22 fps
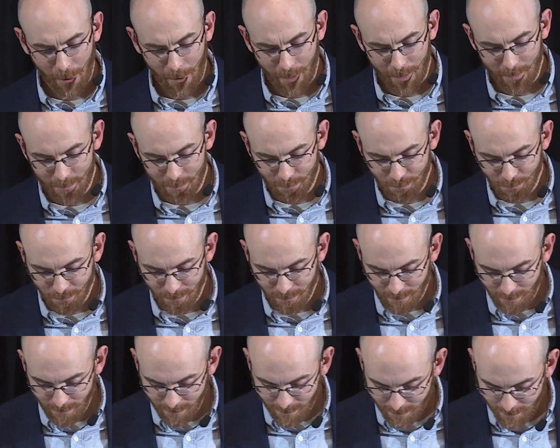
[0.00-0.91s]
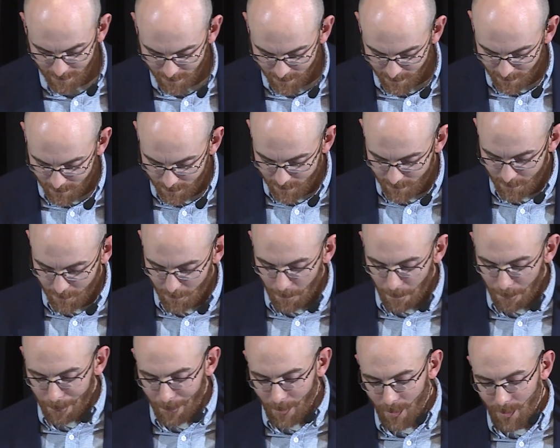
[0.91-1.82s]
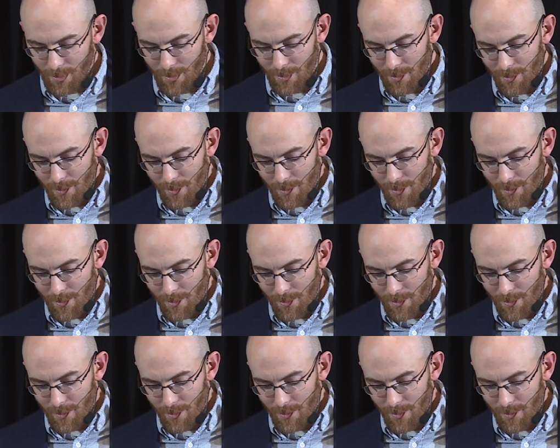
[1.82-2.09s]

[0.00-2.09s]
[no speech]